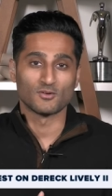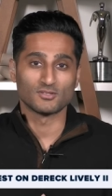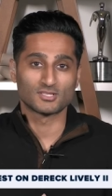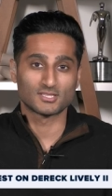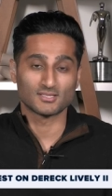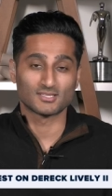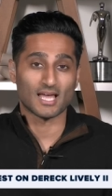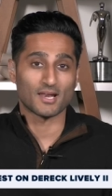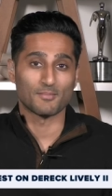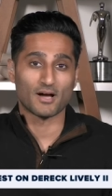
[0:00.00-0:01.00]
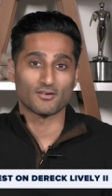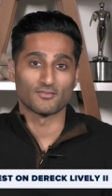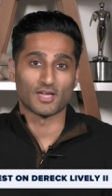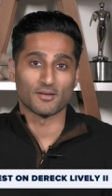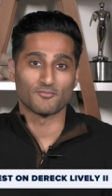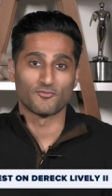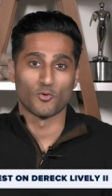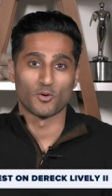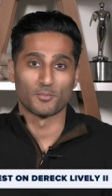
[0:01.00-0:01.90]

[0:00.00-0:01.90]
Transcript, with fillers: Sat him out of Game 4,